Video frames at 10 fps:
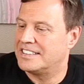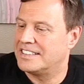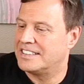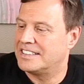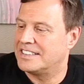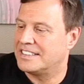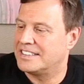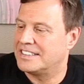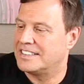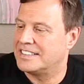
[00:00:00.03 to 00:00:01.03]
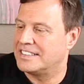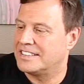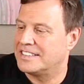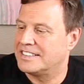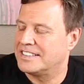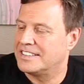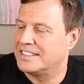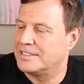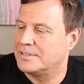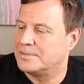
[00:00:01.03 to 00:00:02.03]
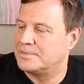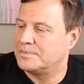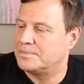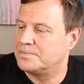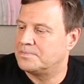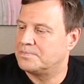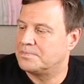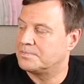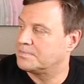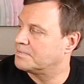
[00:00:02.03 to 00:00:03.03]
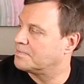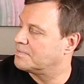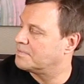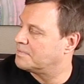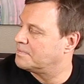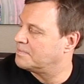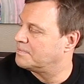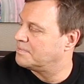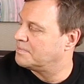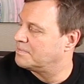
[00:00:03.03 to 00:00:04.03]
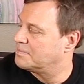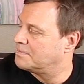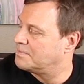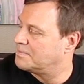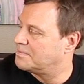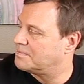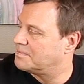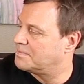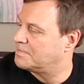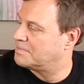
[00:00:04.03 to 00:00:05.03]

The person shown says nothing.